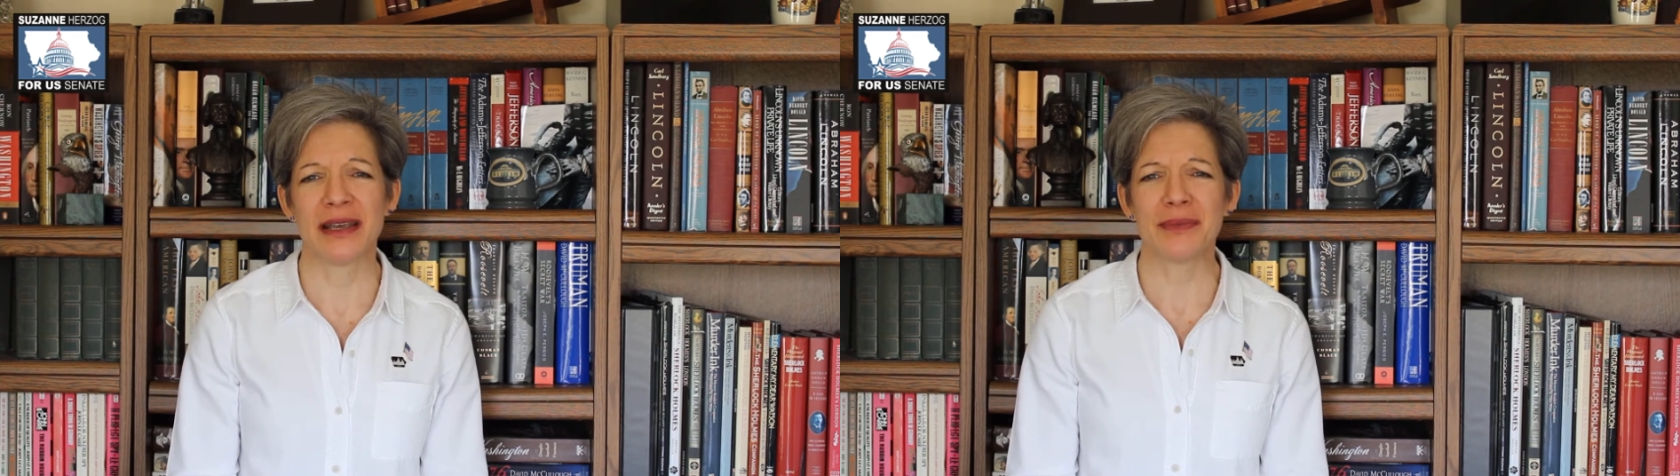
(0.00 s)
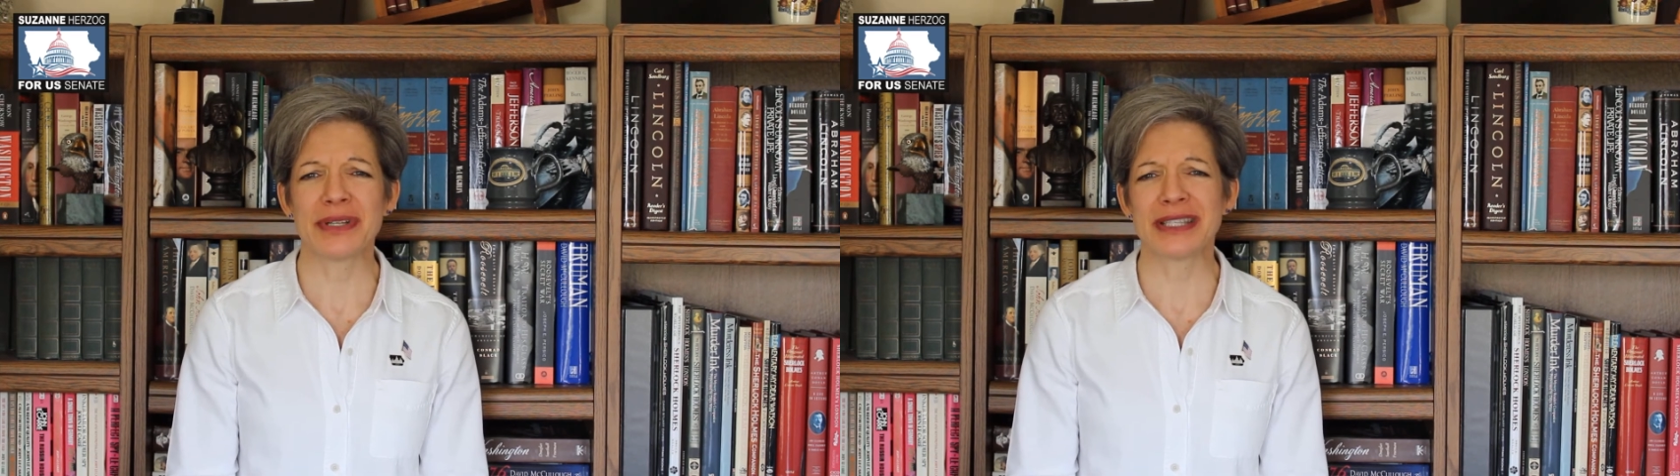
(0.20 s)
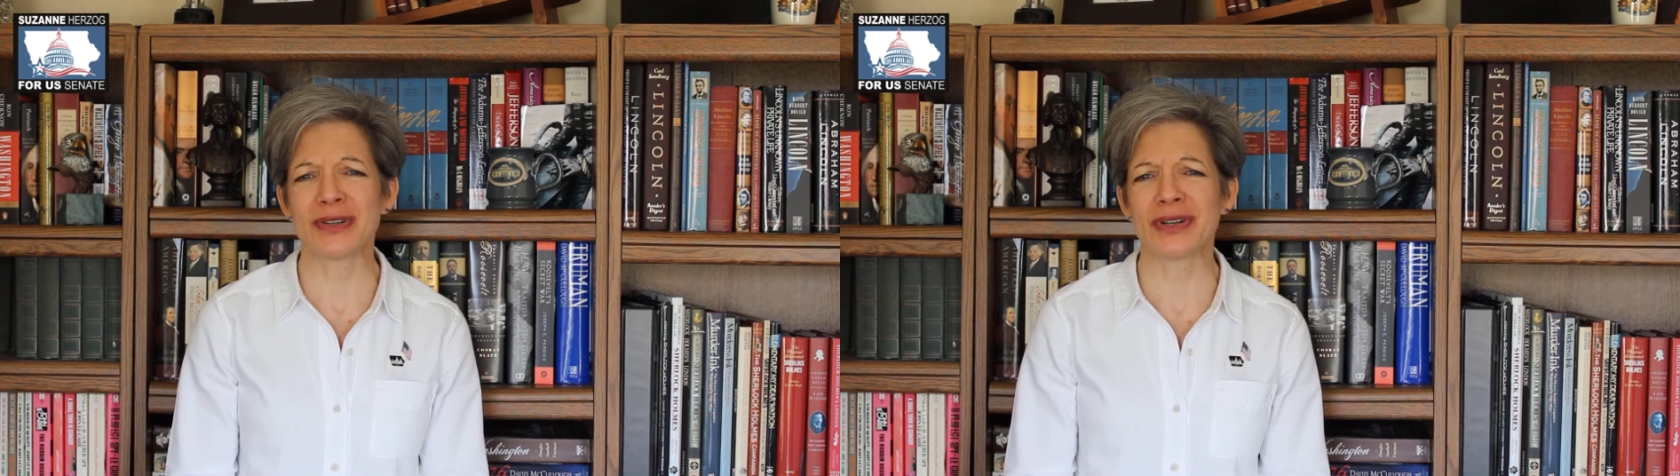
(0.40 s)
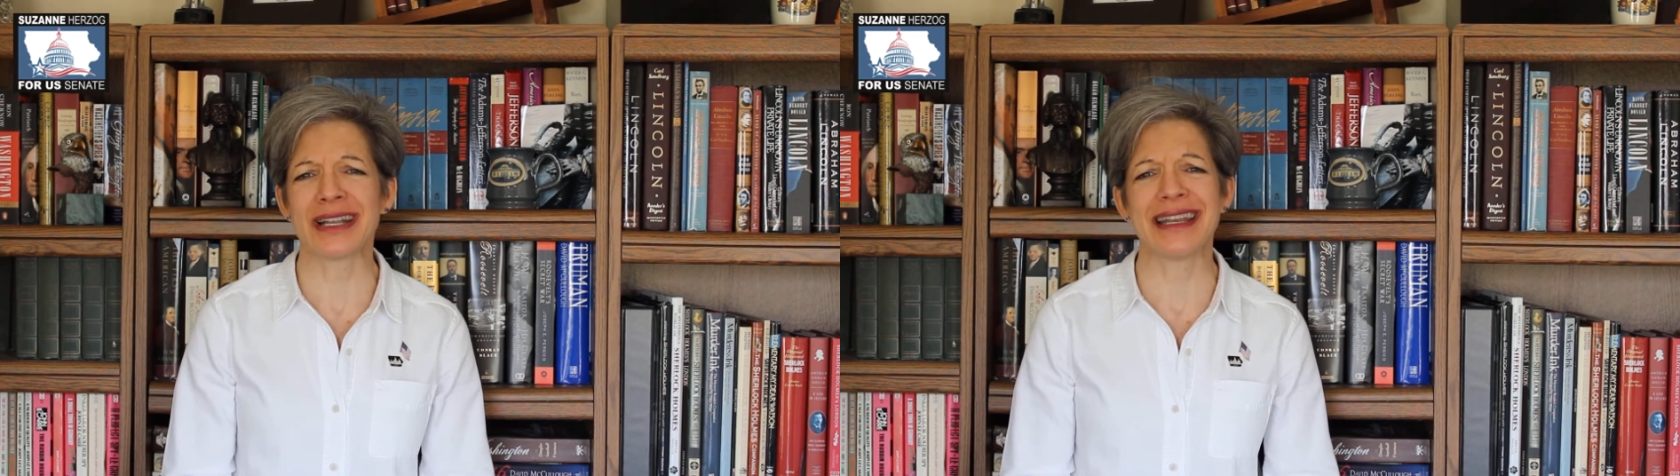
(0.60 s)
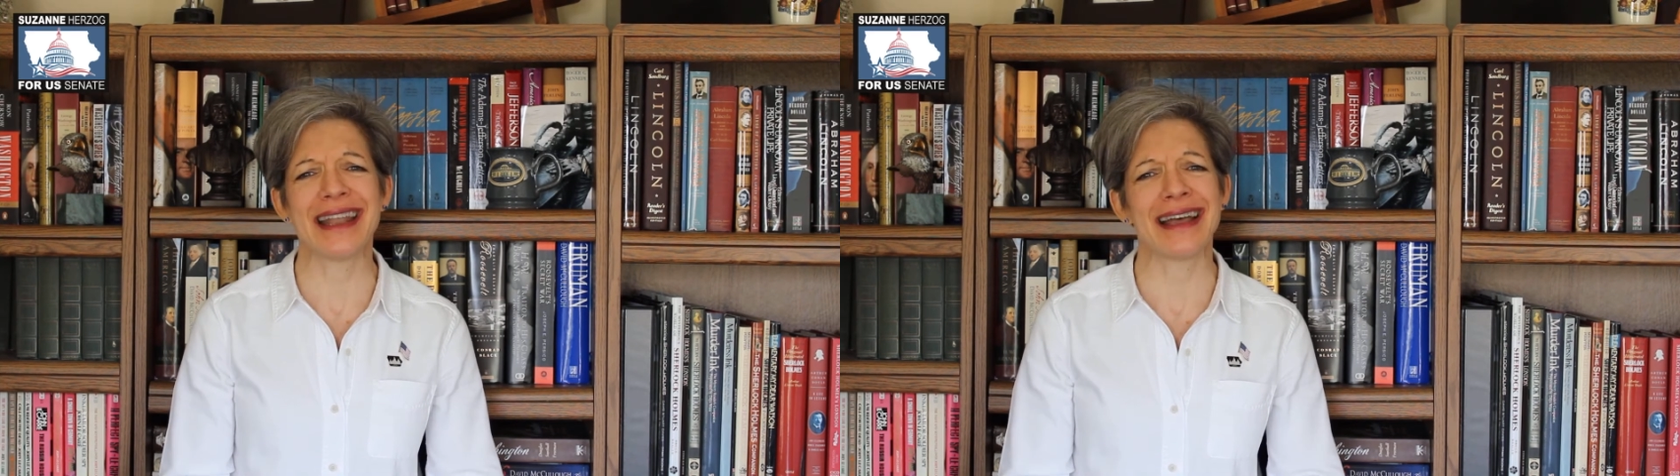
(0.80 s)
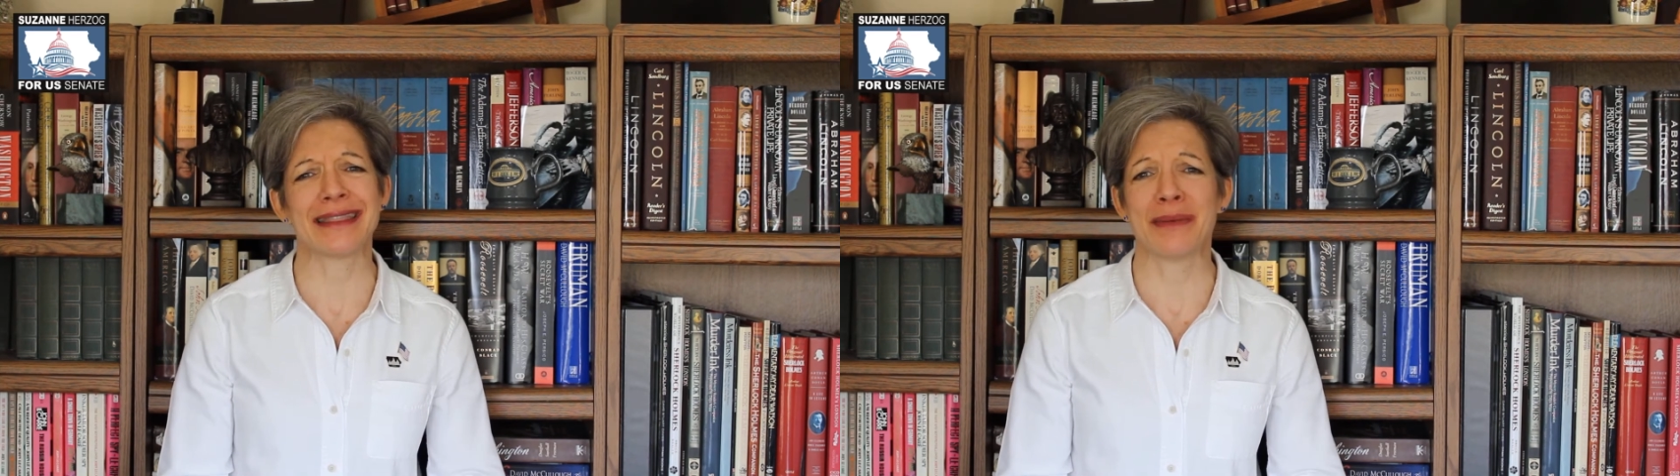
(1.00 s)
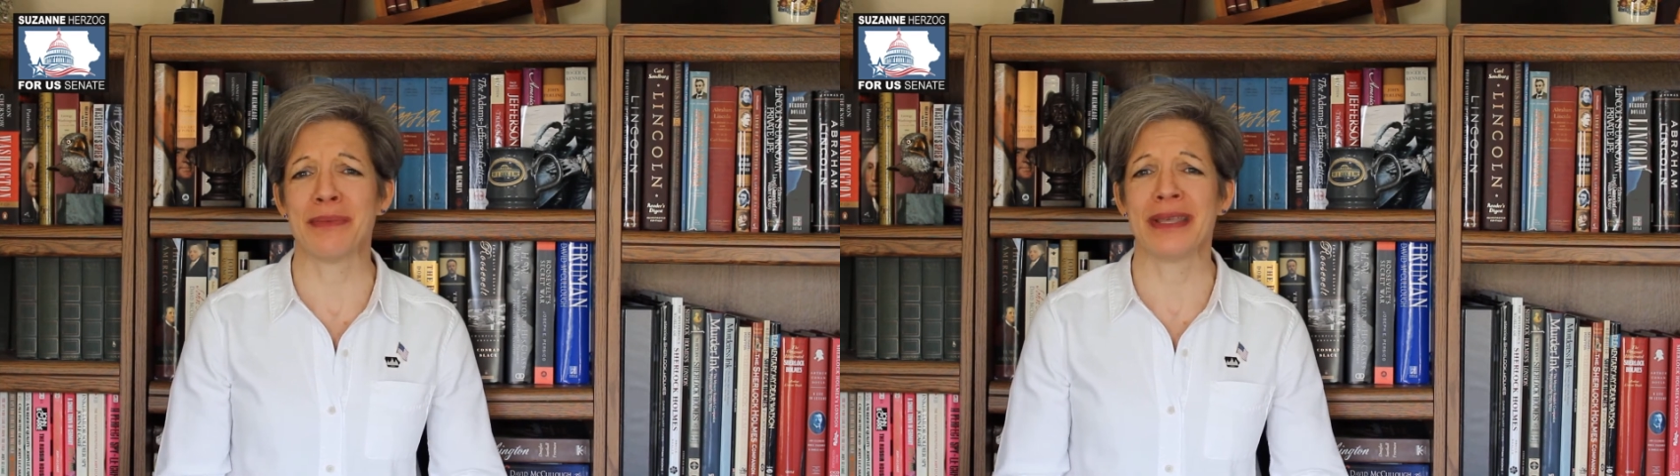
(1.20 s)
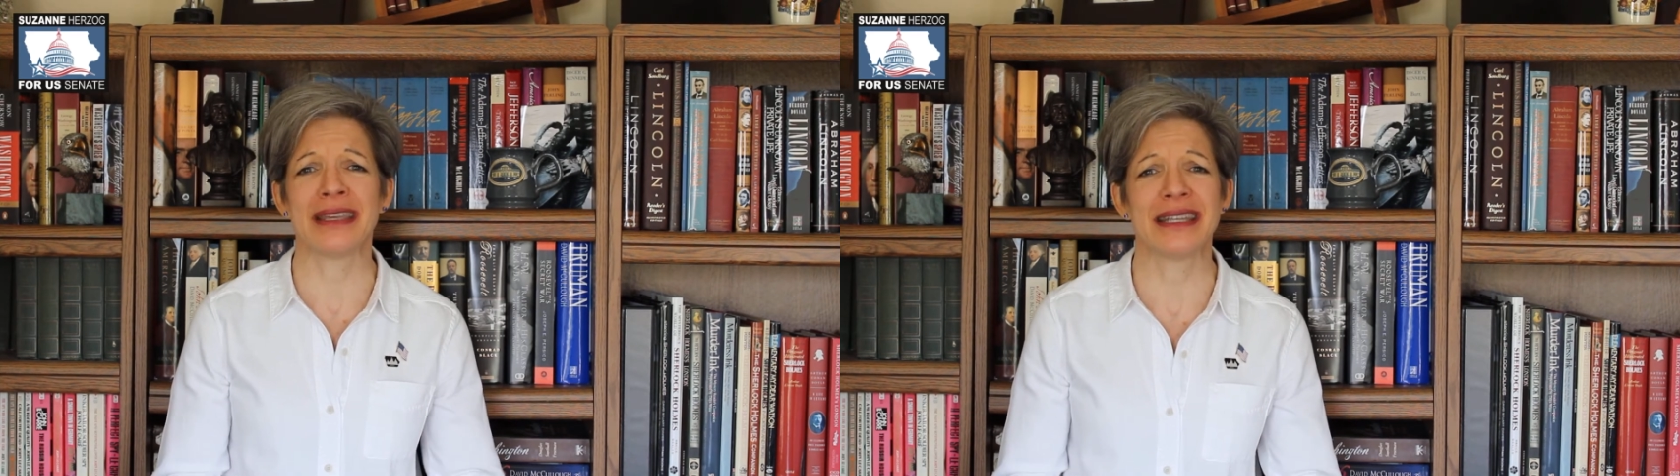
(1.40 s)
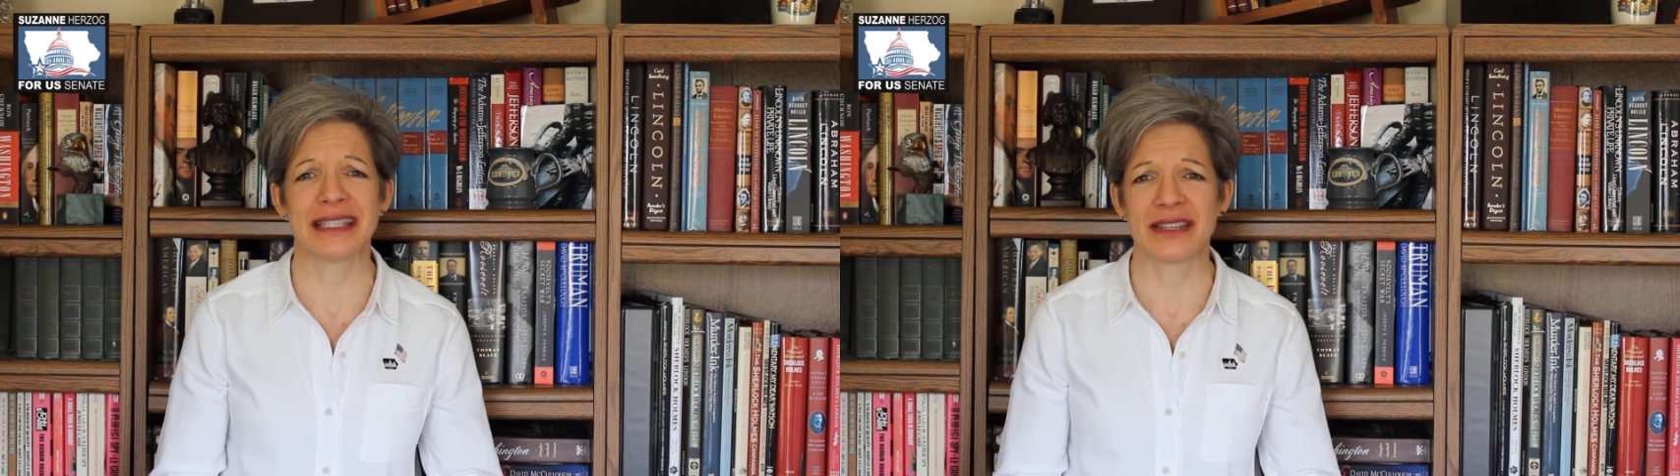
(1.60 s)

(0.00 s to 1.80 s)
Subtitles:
but certainly not the millions